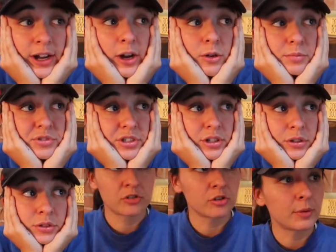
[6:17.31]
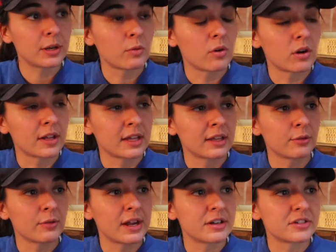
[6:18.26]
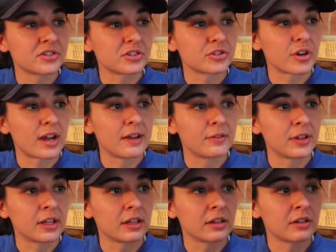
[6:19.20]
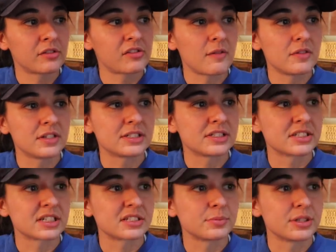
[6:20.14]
I hope so. 2 minute warning. The Raiders are driving 17-6